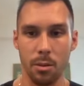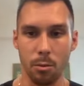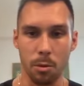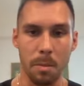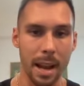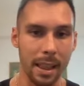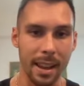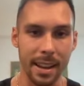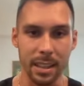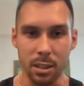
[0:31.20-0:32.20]
with my
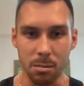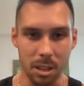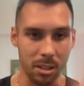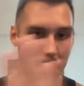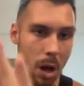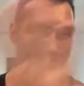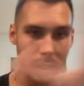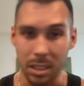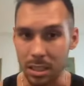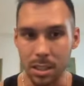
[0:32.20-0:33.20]
lines, my
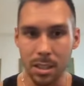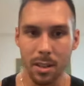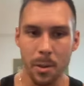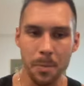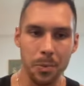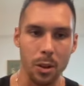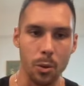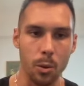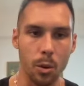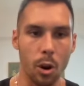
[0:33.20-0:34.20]
boxes,
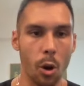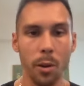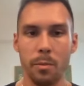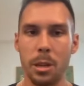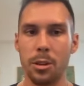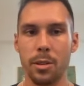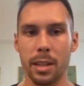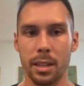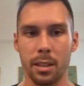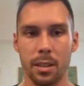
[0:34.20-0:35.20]
all we've been
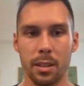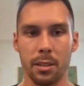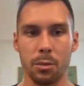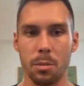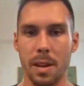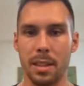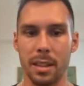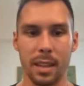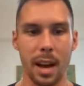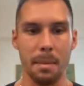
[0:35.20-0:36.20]
doing since we made
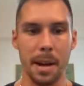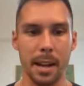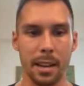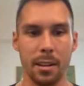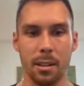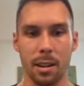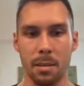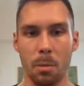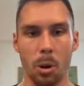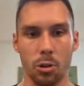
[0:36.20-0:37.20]
this high back here in
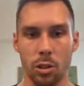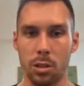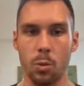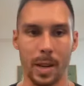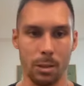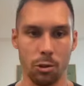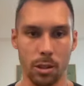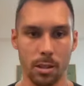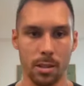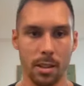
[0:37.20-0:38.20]
March is ranging.
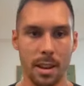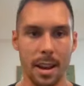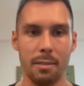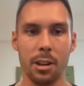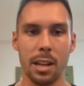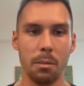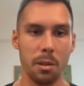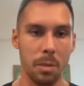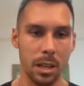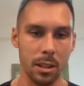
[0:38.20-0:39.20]
Every time
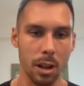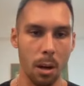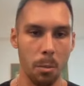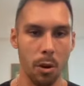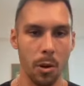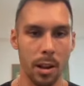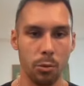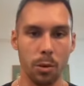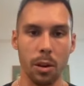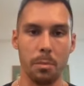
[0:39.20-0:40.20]
we've been at the top of the range,
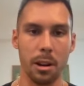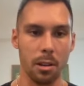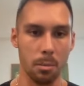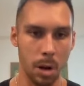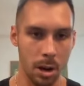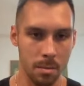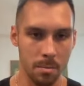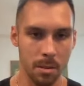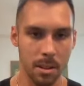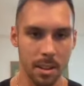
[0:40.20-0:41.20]
we've come down to the
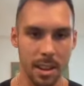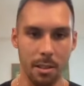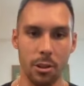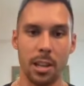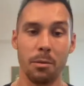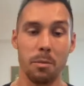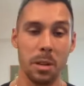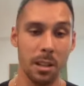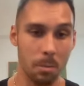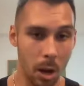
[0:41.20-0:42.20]
bottom. Every time we've
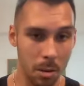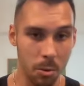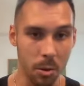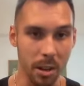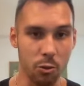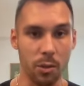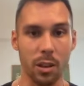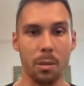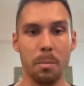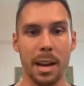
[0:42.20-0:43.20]
been at the bottom of the range, we've
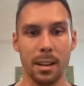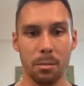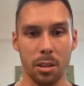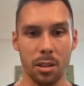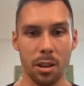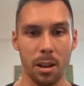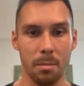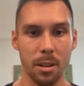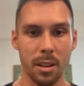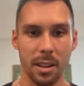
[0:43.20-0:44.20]
come back up to the
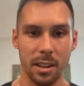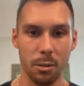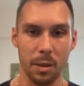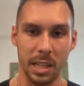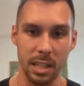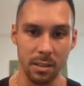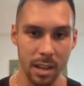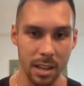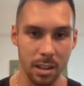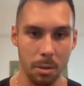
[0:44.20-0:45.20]
top. Here we
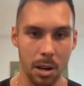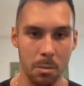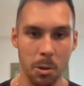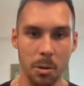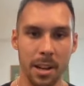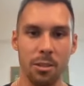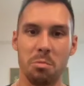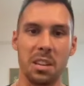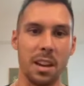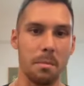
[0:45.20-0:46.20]
deviated the bottom of the range,
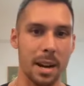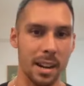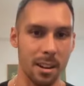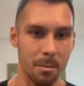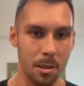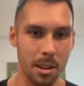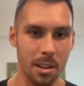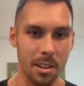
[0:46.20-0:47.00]
we came back up